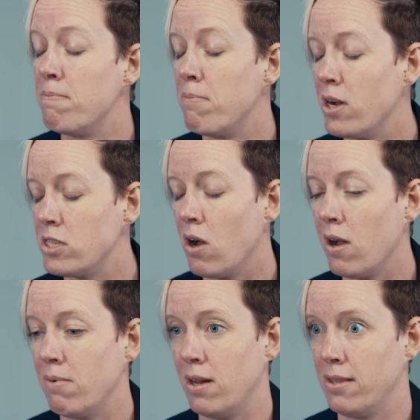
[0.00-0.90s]
My
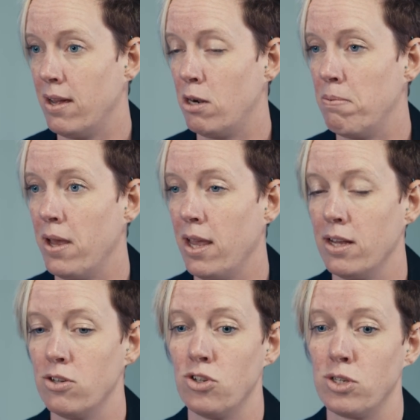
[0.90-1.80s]
Time Line
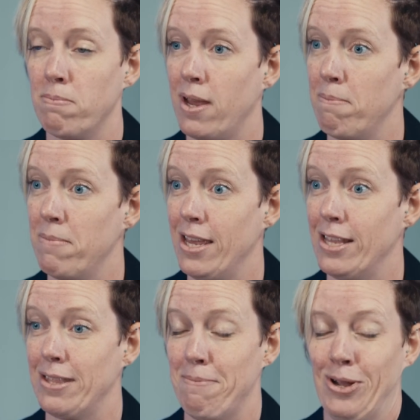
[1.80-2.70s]
Therapy just made me
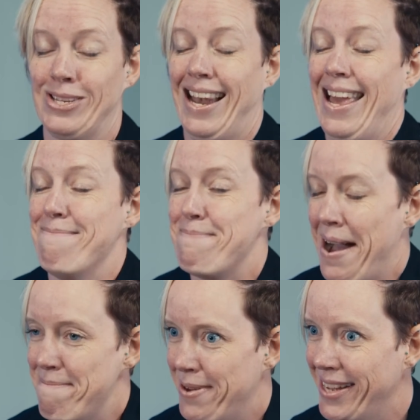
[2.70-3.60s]
the most
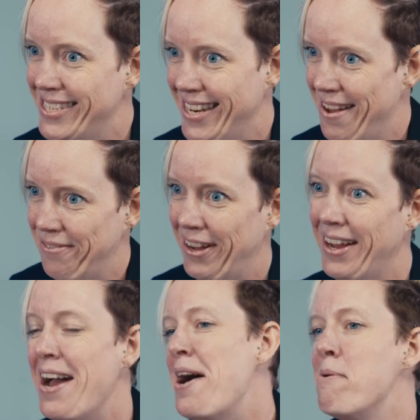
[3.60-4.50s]
laid-back person ever.
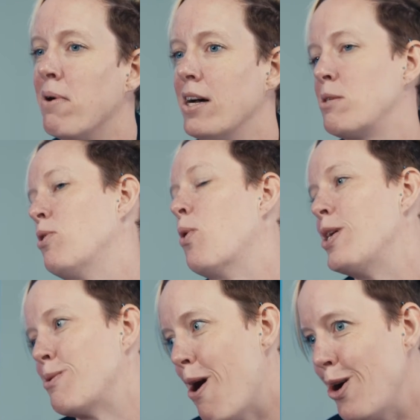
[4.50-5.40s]
My husband
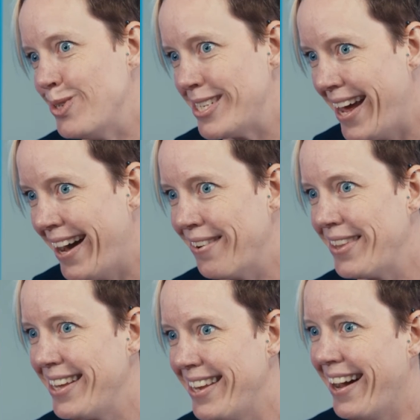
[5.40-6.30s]
always moans now
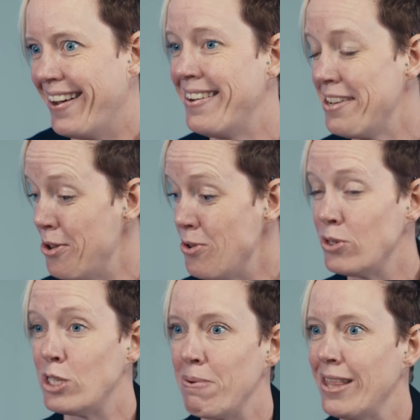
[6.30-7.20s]
that, you know, you
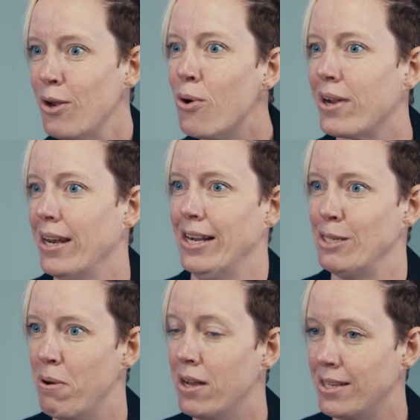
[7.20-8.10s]
used to be the
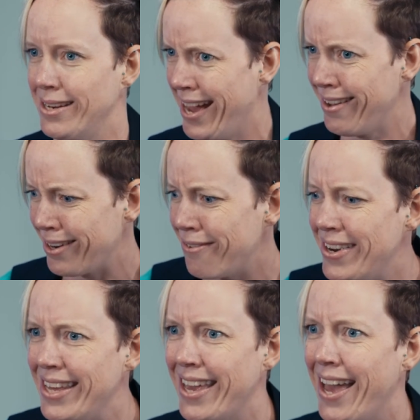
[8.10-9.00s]
organised person, now you don't
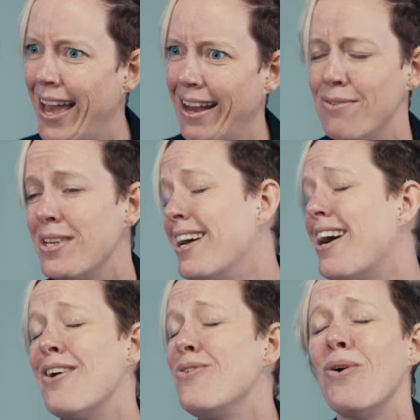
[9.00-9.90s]
really care. I was like,
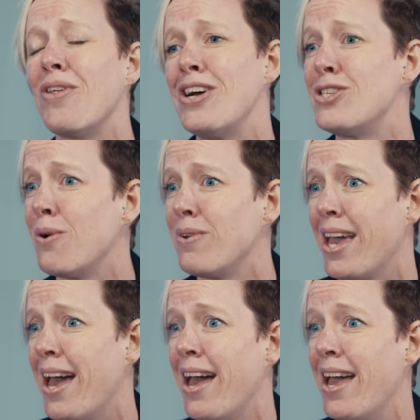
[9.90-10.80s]
I'm not that I don't
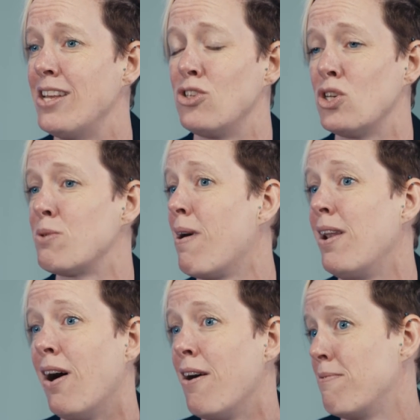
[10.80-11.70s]
care, it's just my
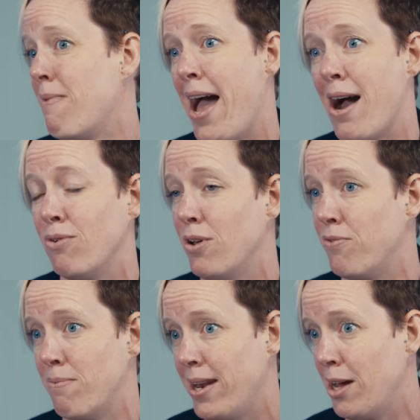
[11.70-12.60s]
life and my outlook
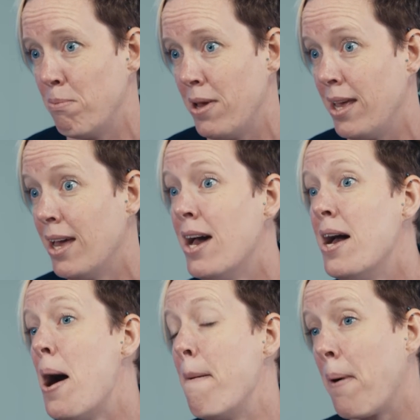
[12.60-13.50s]
from N L P
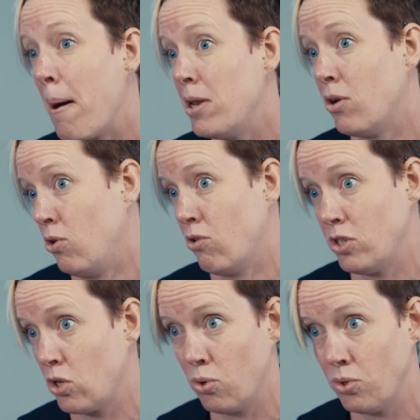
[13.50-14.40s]
and coming on Laura's
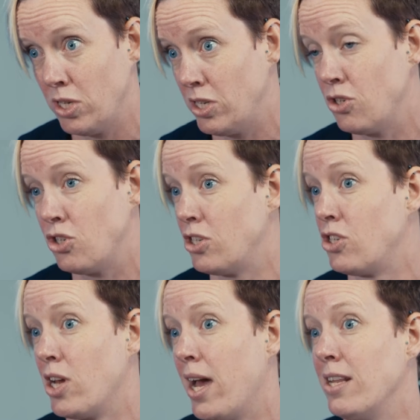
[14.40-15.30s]
courses has just
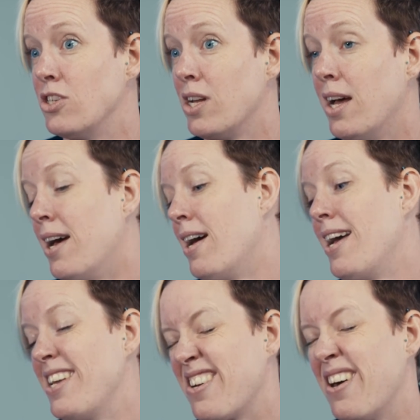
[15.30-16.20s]
changed.
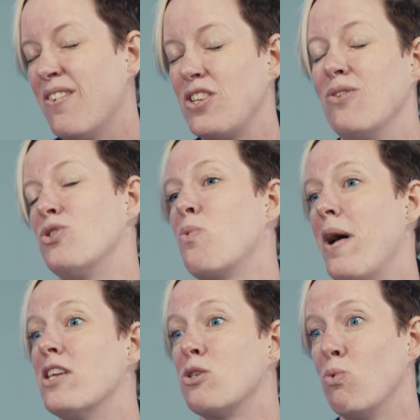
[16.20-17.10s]
It's kind of a don't
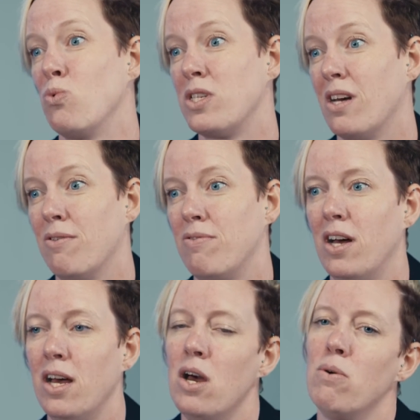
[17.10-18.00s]
sweat the small stuff,
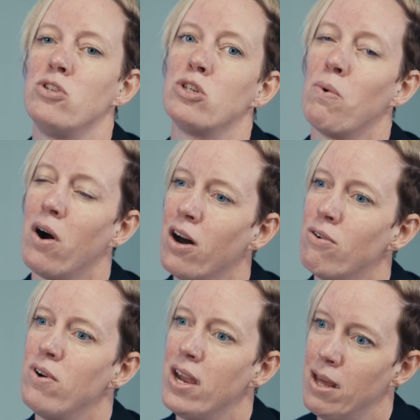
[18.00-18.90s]
which is why I
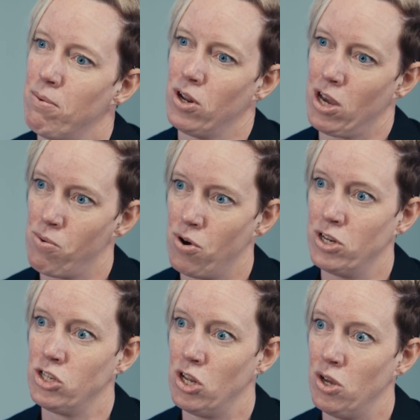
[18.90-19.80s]
really want to go on
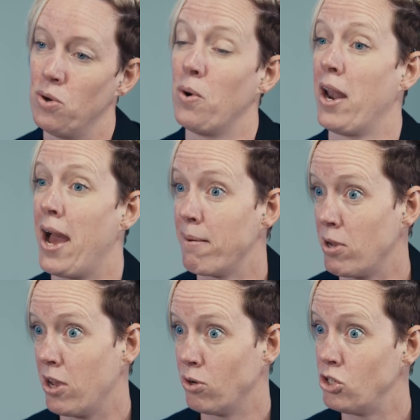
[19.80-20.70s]
and do, and I am
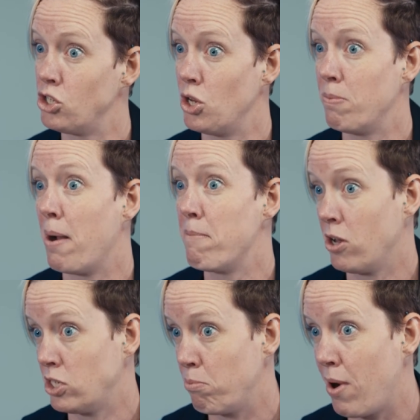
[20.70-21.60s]
going on to do my
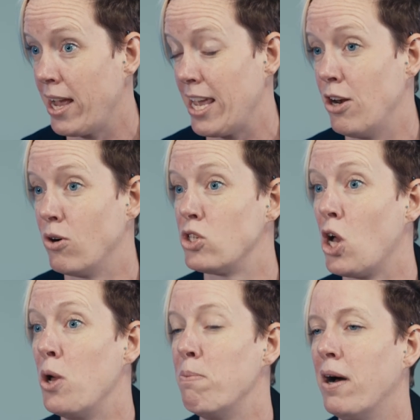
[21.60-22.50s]
Master Prac in
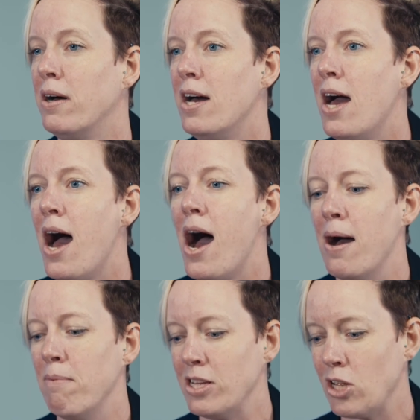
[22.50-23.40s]
October.
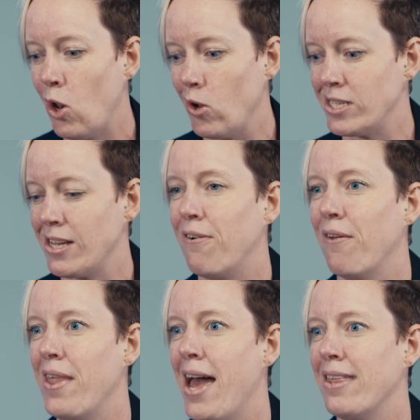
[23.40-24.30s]
Um, there's a lot of stuff
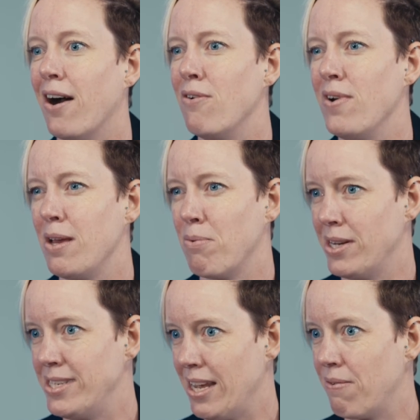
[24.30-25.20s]
on there that I really
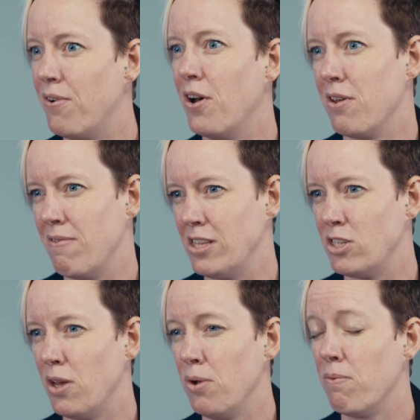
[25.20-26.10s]
want to dig further
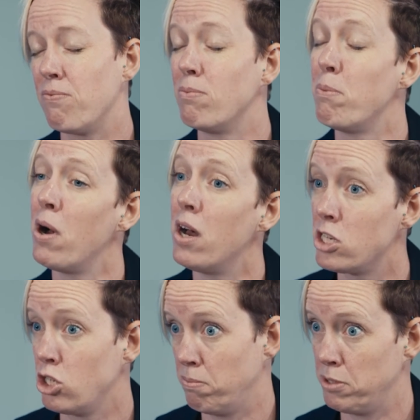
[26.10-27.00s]
into from a
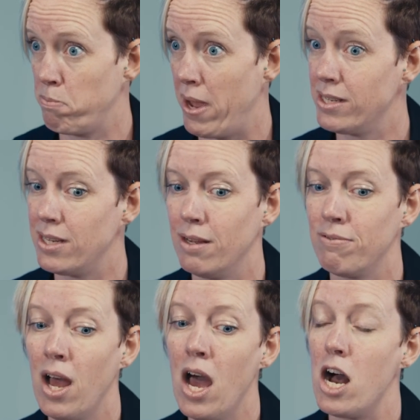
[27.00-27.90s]
personal
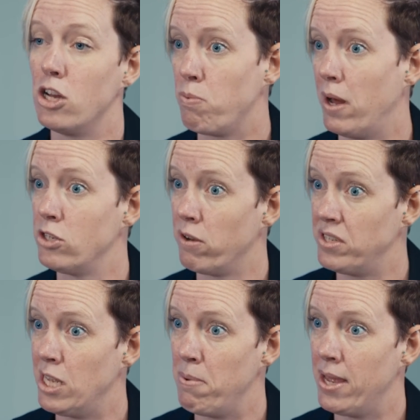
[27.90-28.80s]
perspective, as well as
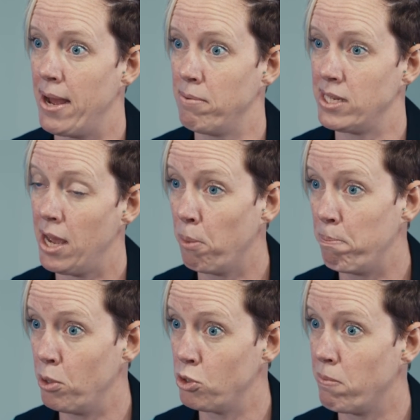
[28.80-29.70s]
obviously being able to
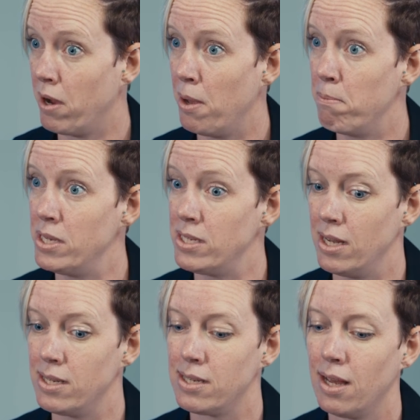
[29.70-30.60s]
help build my own
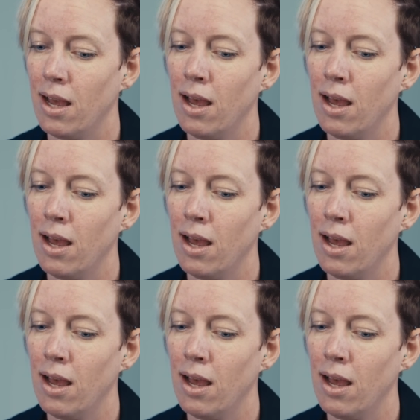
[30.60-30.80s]
business.